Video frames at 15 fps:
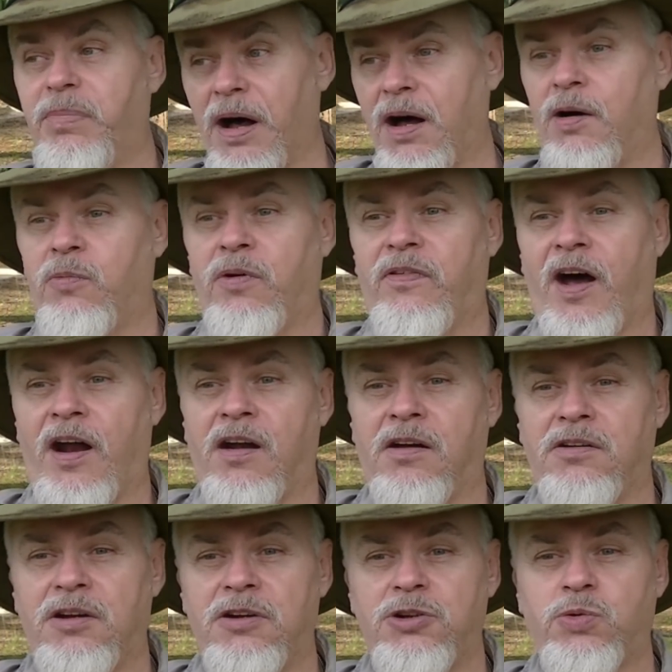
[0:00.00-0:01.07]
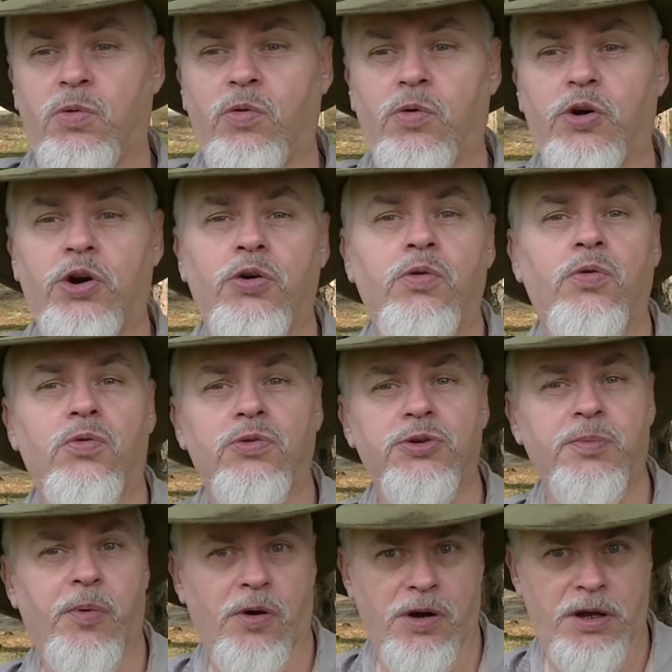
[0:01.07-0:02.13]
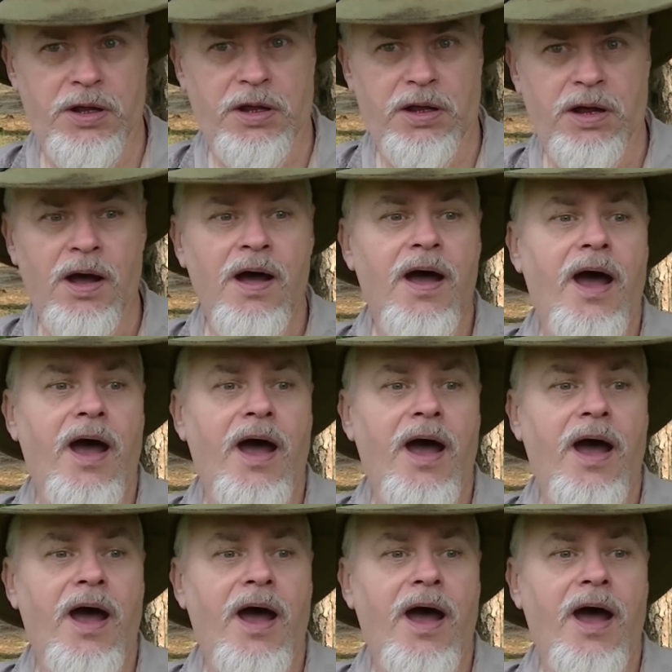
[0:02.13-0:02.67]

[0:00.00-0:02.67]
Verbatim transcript: but we've had an unusual cool spring